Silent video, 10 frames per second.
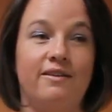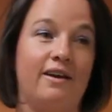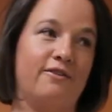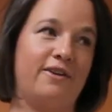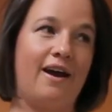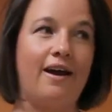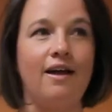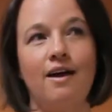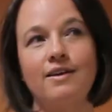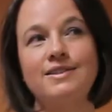The other day I
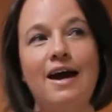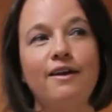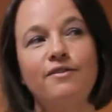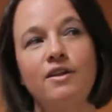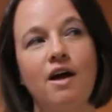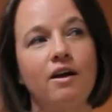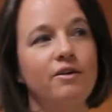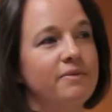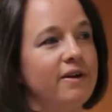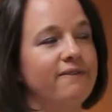got locked out of the locker
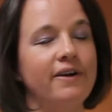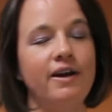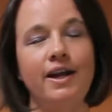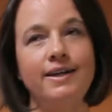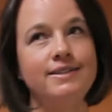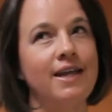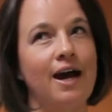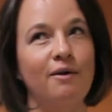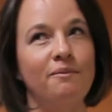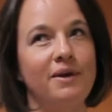room. They were very nice and
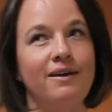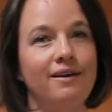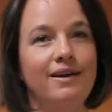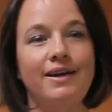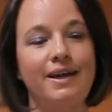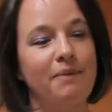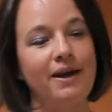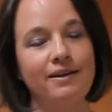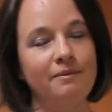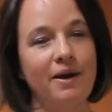helped me get
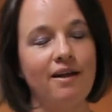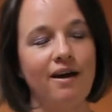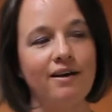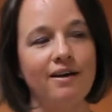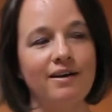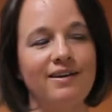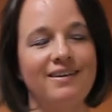back into my locker.